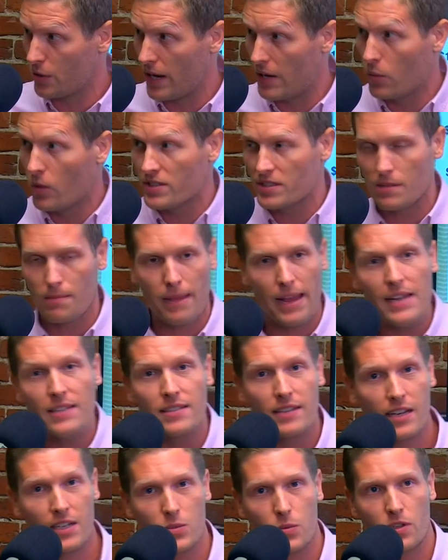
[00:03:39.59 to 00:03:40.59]
true. And what's
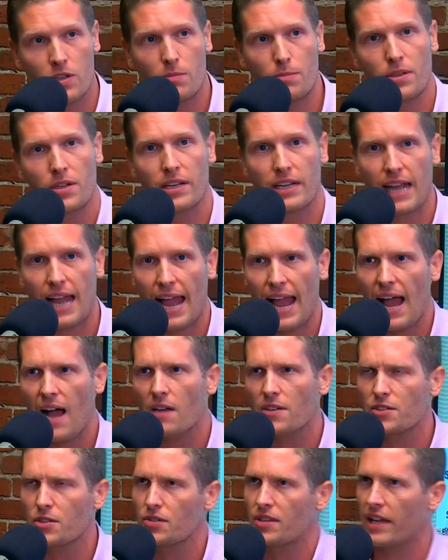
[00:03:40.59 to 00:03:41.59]
amazing is when you're building a
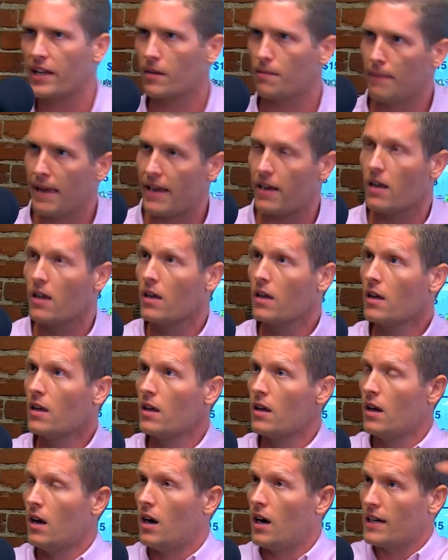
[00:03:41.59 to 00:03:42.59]
house, you're thinking, man,
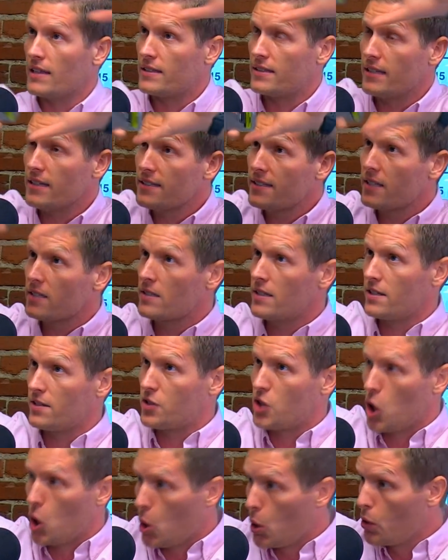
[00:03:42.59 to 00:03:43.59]
all right, this is the
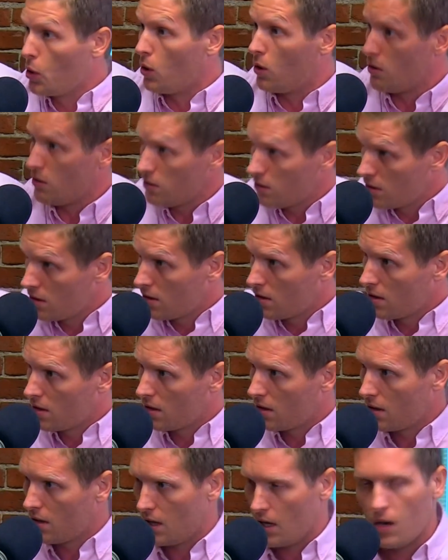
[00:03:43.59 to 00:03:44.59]
total.
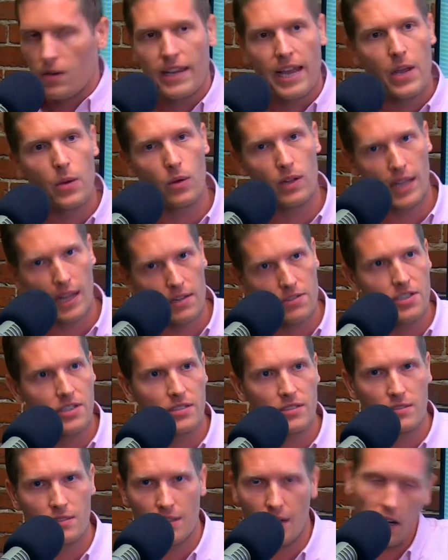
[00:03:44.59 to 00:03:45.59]
Okay, well, I'll
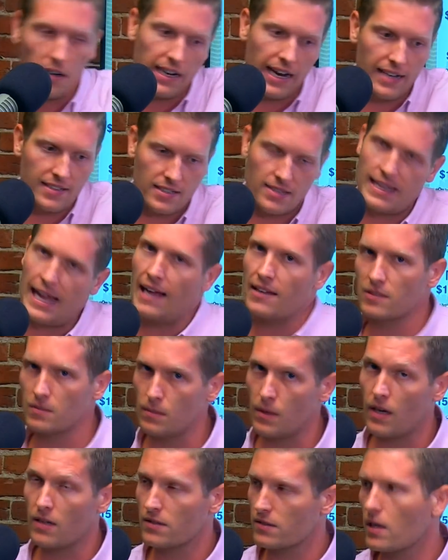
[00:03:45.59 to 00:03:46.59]
just okay. It's a
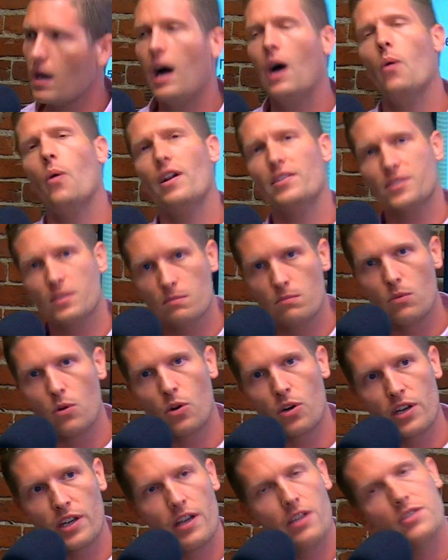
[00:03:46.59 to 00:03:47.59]
thousand bucks. Oh, well, a
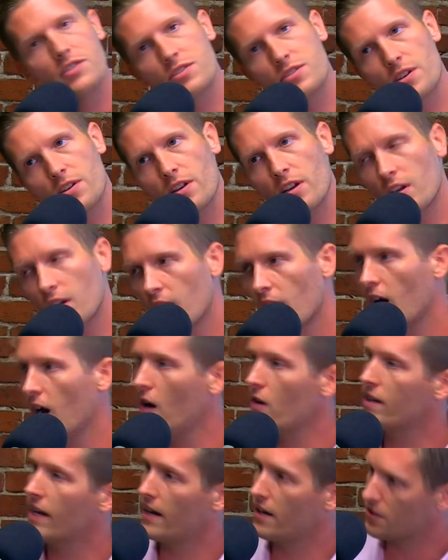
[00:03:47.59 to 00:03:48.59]
mortgage. It's thirty.
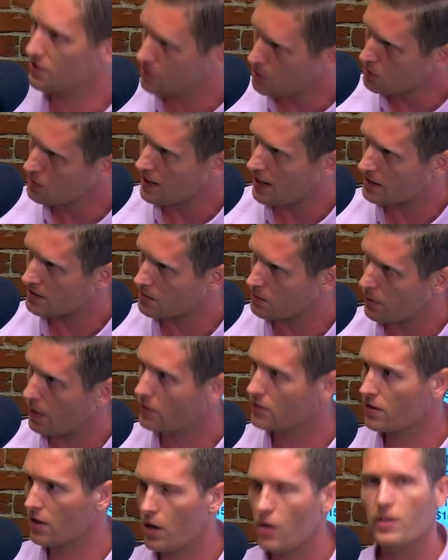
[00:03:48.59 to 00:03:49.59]
Okay, here's two thousand
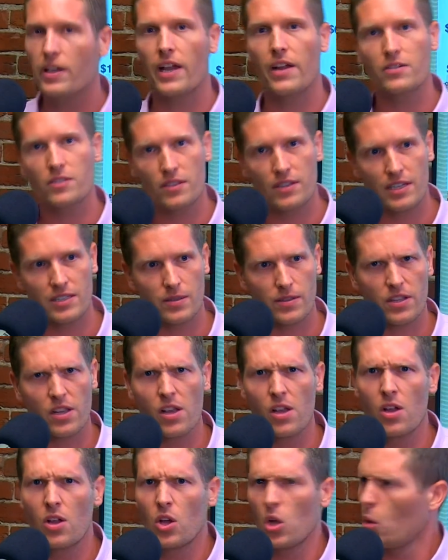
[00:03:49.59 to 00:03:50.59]
bucks. Okay, here's a thousand bucks.
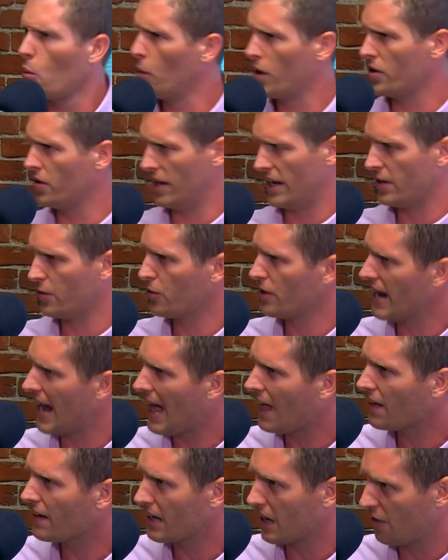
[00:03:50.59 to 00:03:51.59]
When in
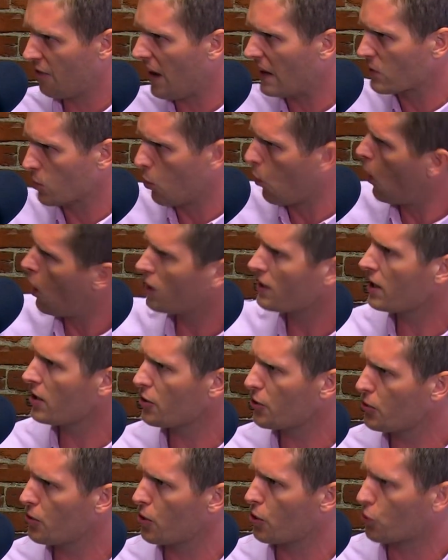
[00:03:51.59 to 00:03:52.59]
reality, if I was
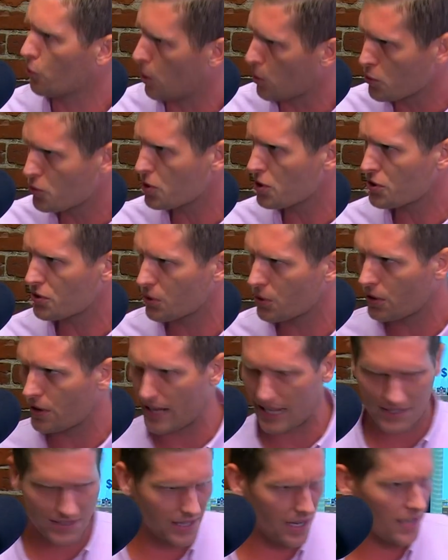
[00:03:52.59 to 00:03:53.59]
walking through the grocery store
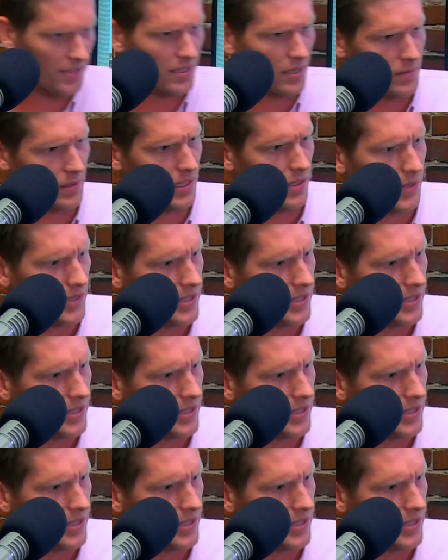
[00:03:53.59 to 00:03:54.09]
and I saw something